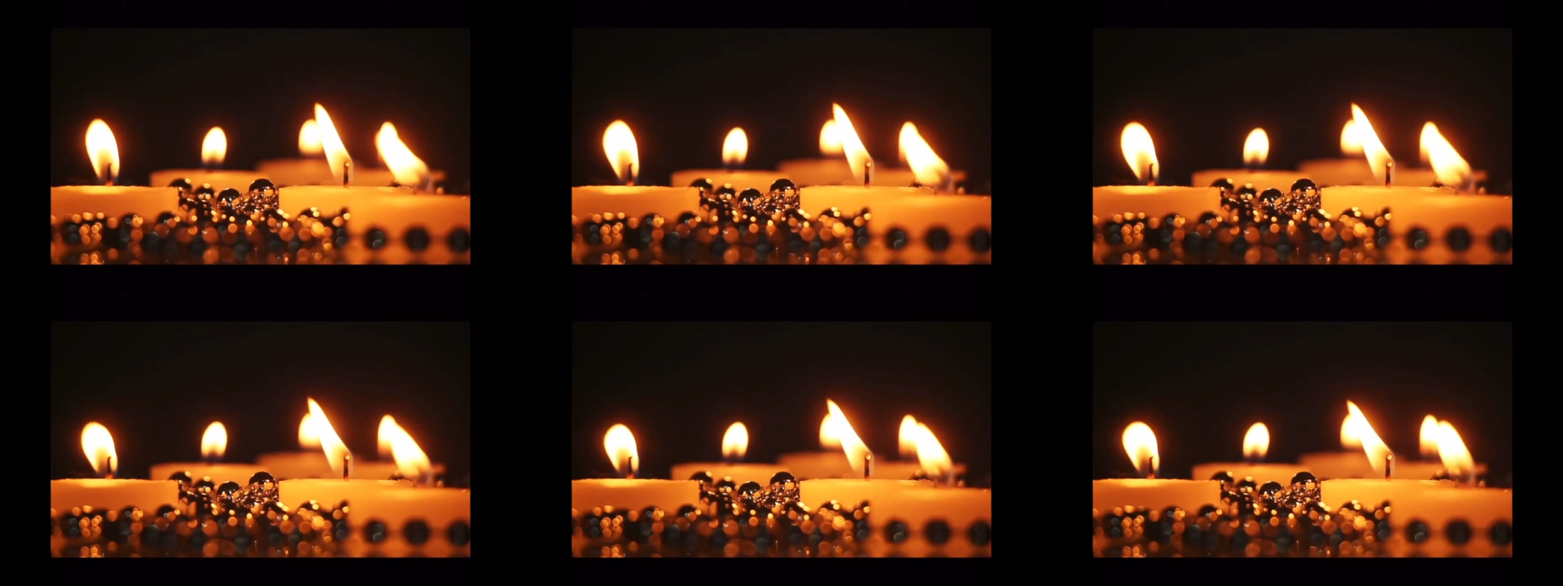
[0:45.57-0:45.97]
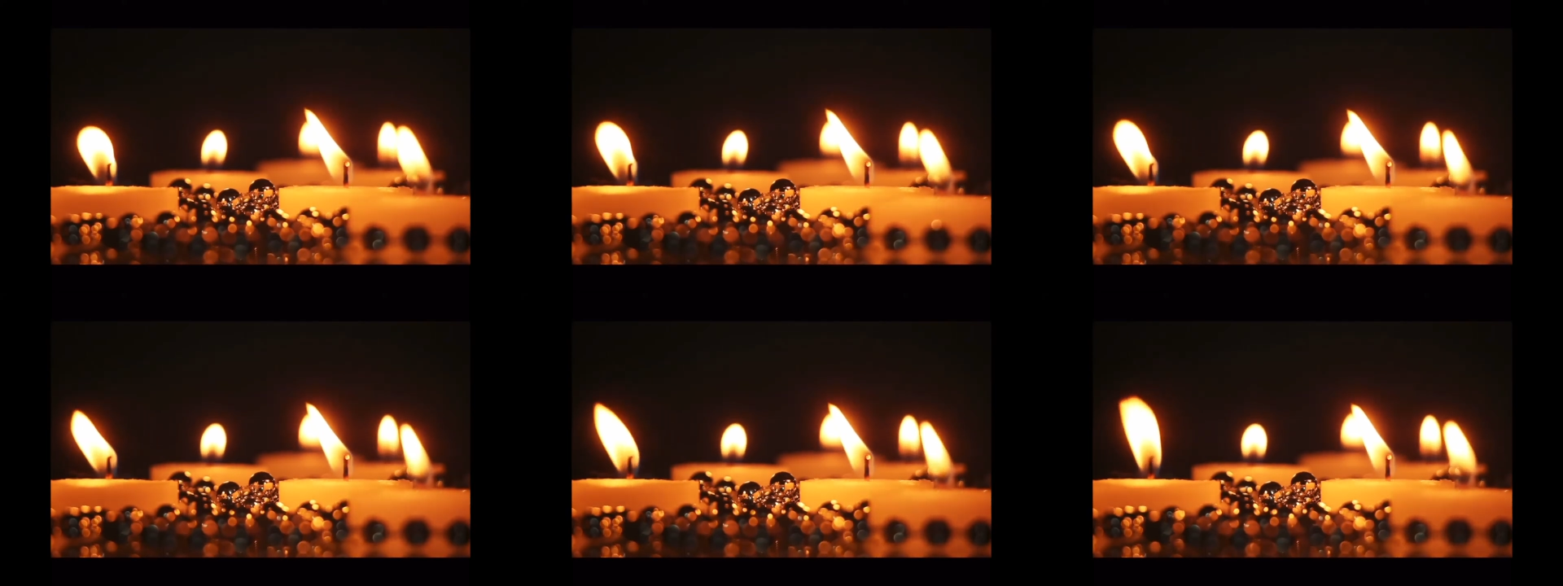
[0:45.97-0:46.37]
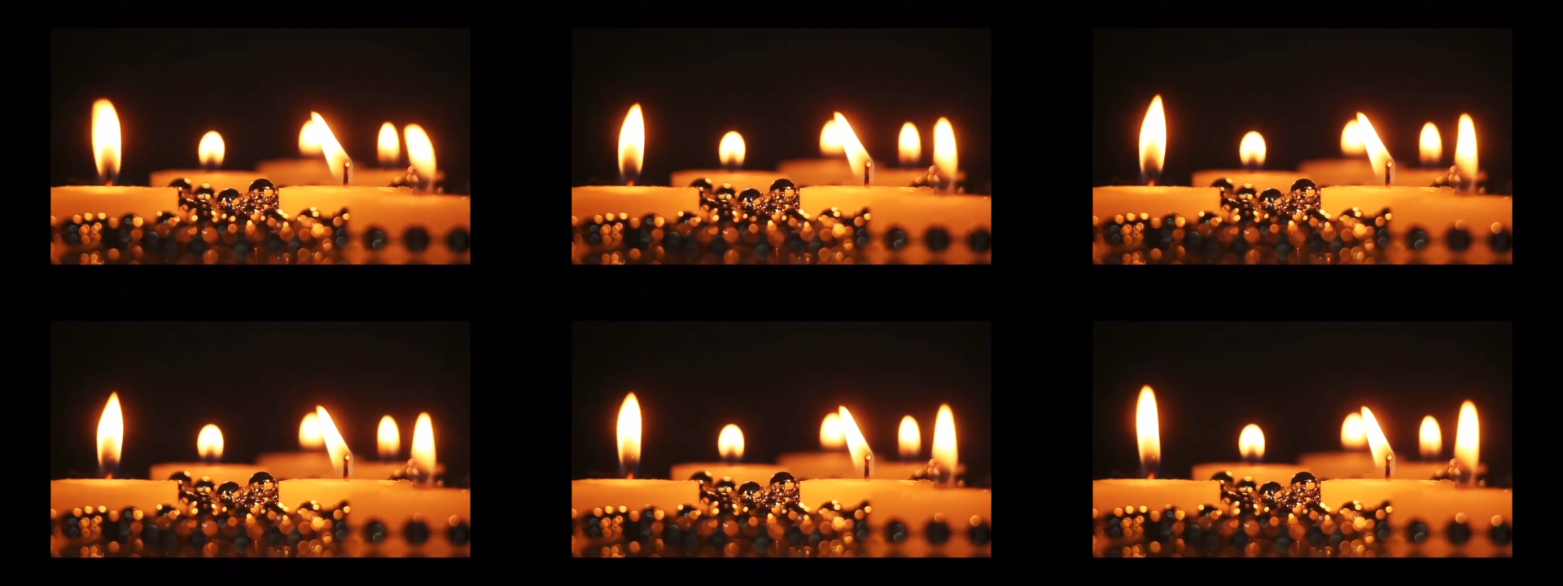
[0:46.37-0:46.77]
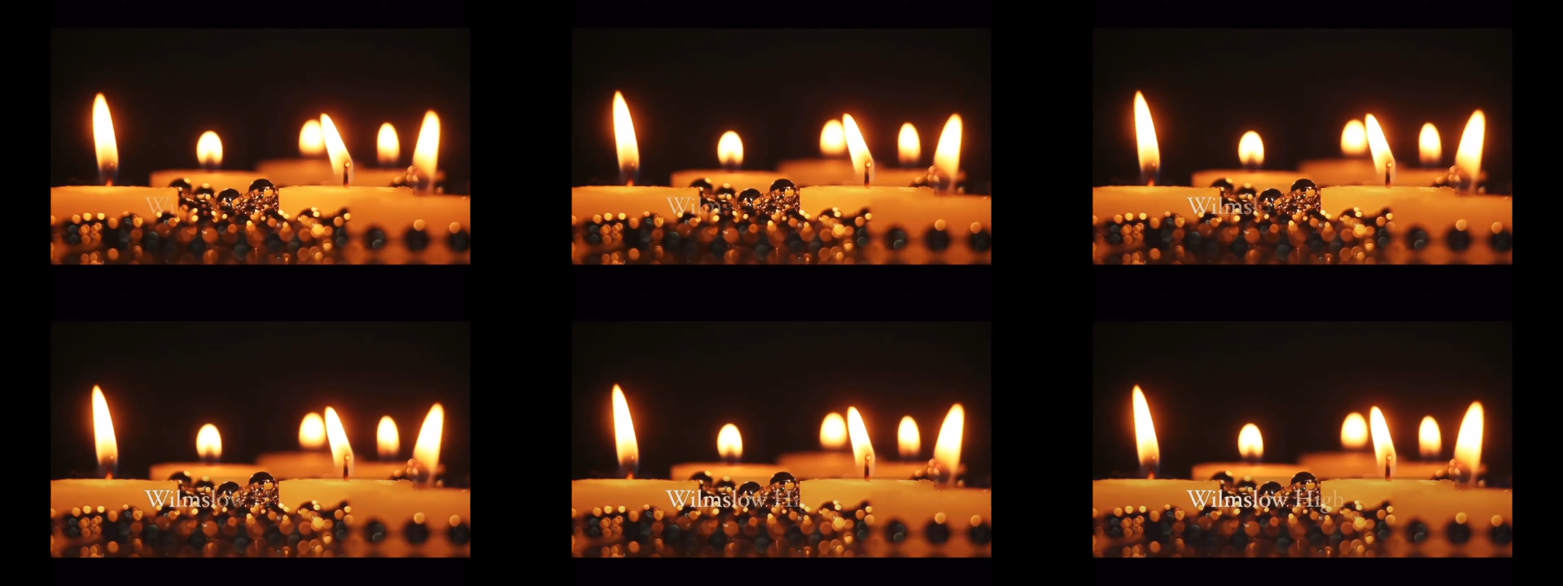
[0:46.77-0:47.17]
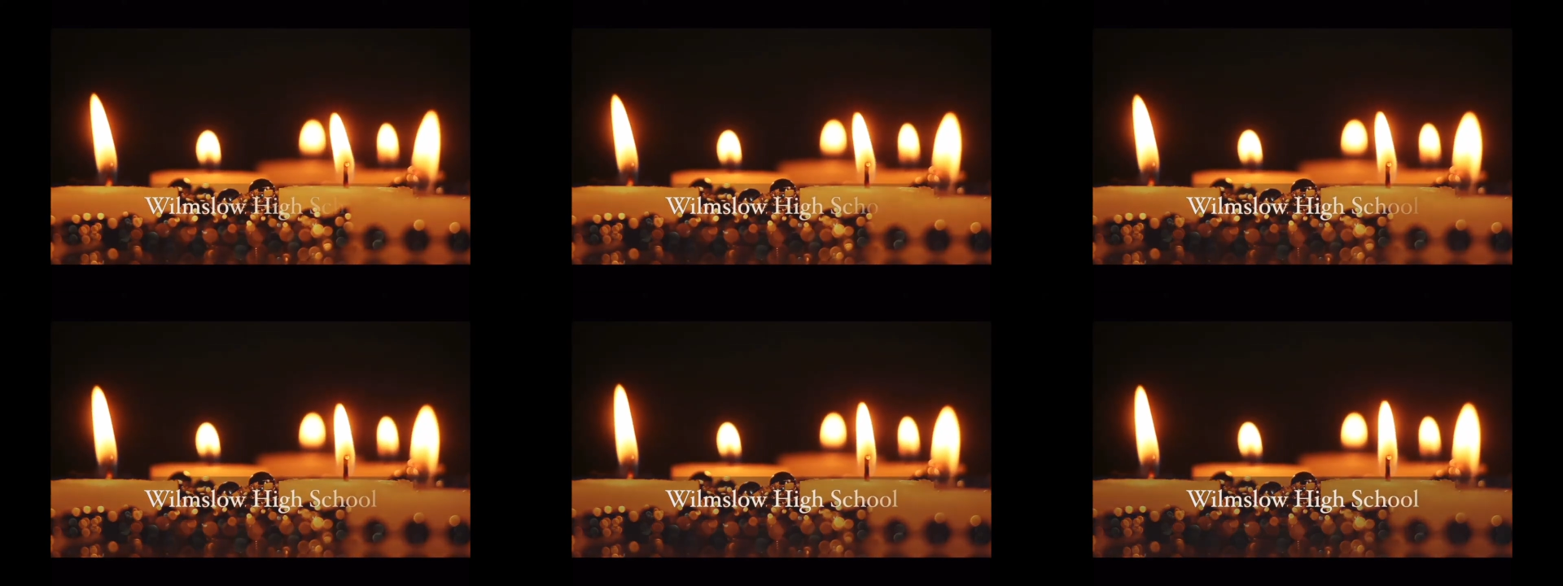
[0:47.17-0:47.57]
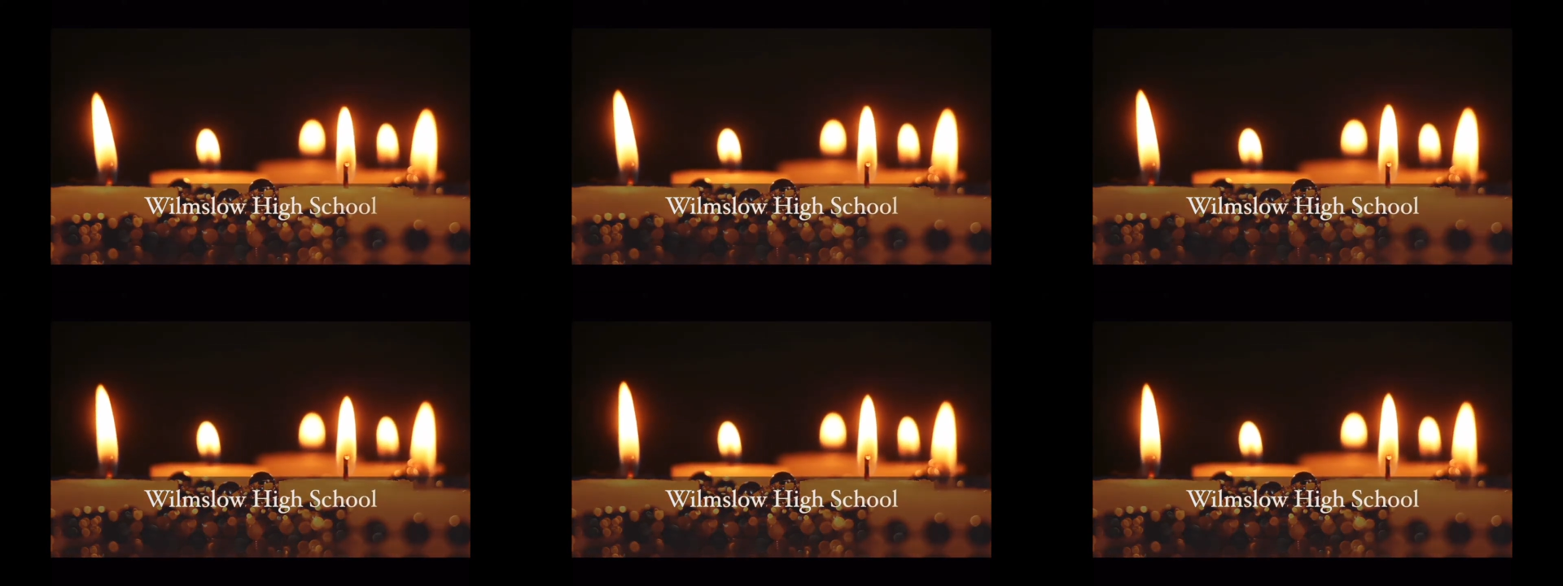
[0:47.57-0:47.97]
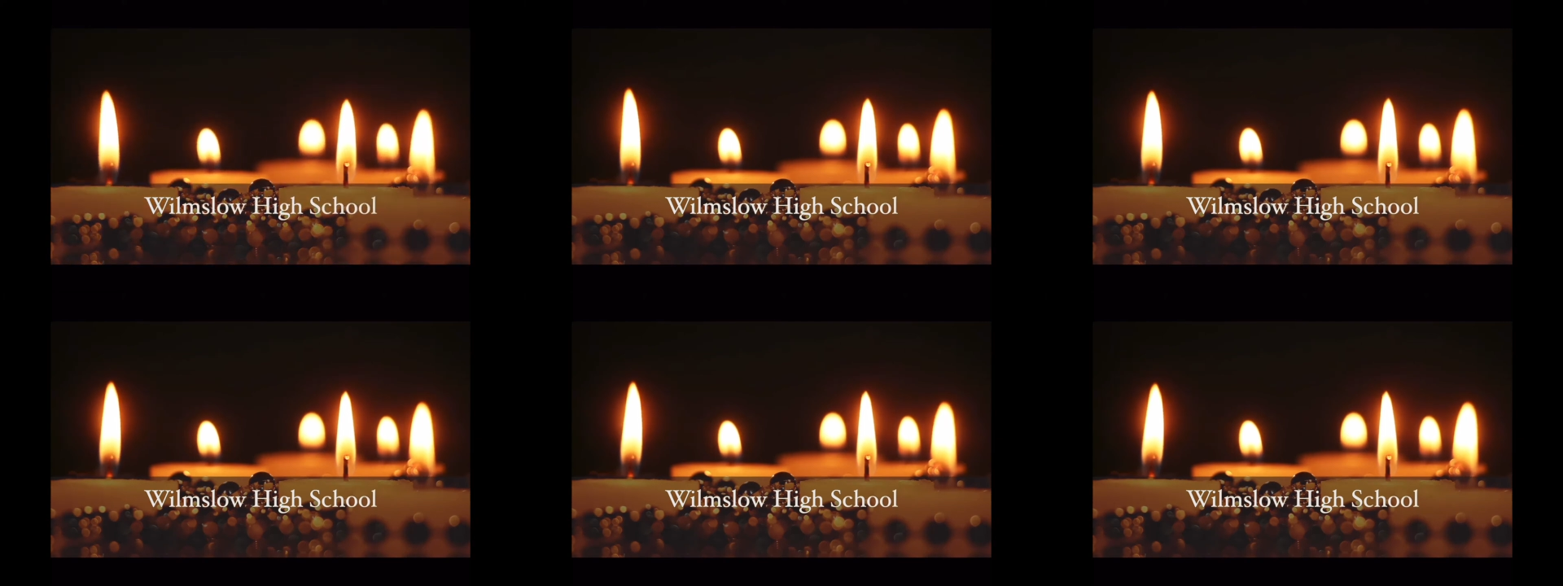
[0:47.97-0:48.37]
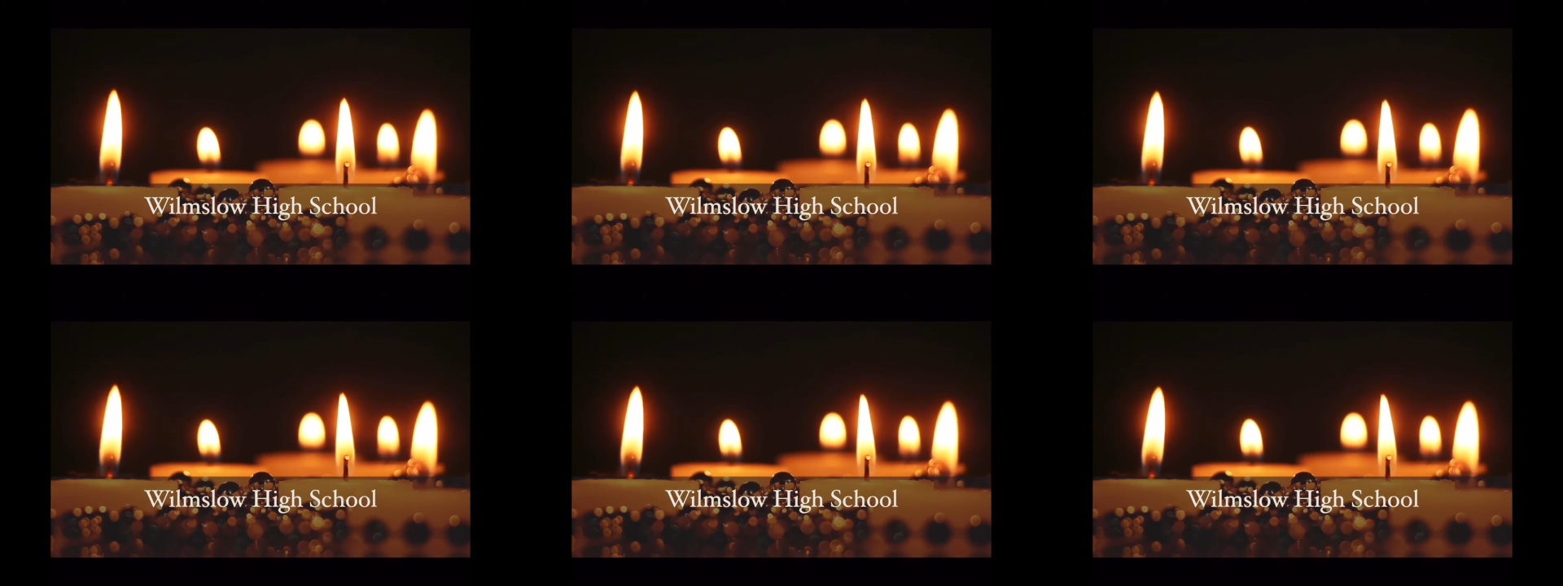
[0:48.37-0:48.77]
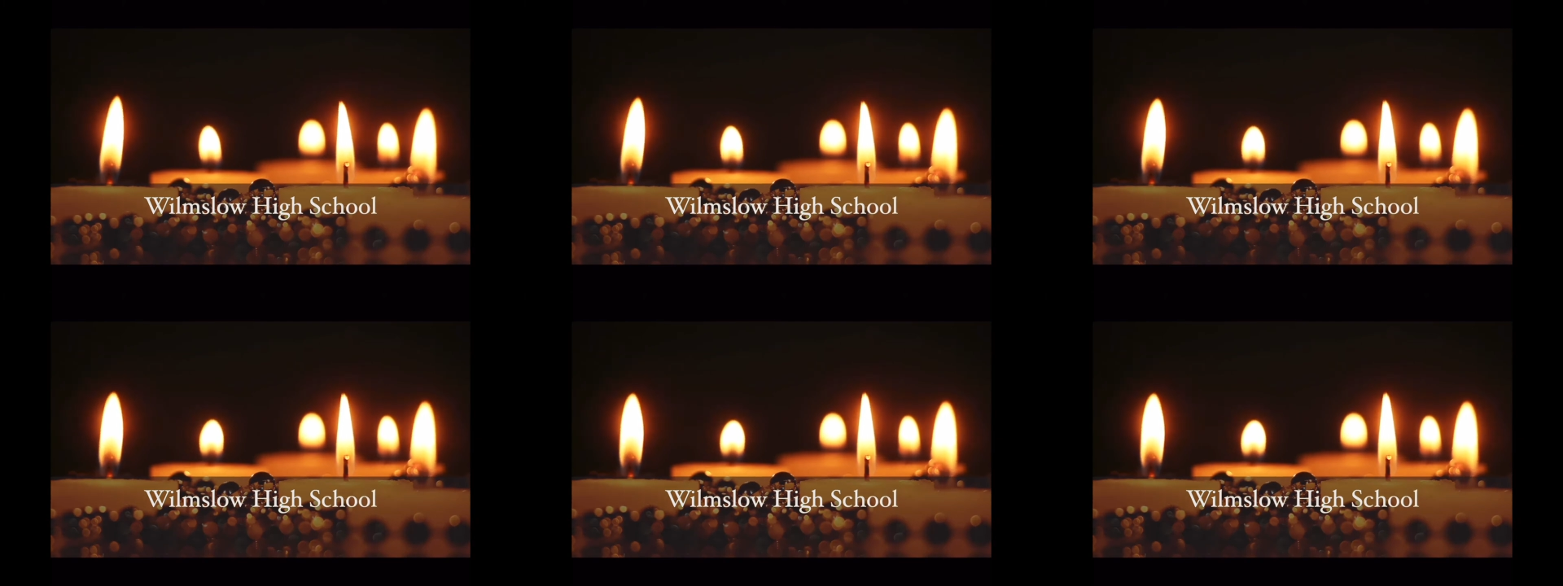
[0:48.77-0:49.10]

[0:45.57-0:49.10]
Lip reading: Nobody's mouth can be seen.